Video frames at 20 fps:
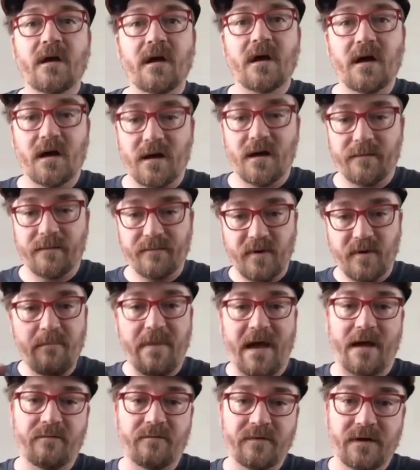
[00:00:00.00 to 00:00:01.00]

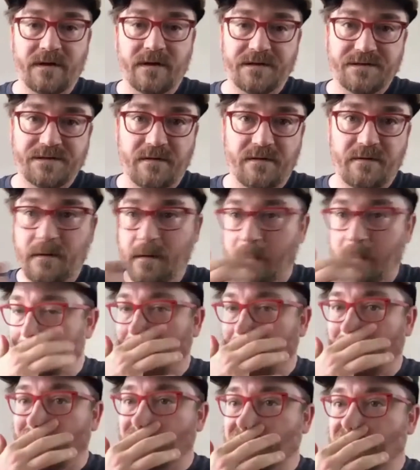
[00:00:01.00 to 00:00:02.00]
compound on each other.
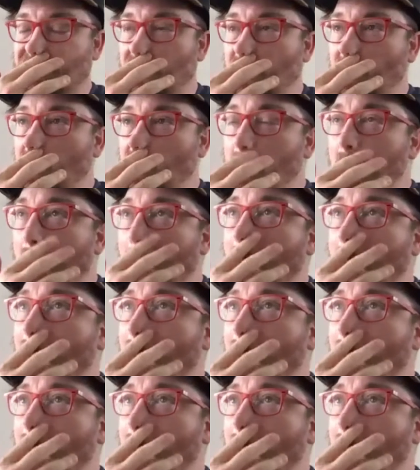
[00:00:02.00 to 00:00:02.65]
And so,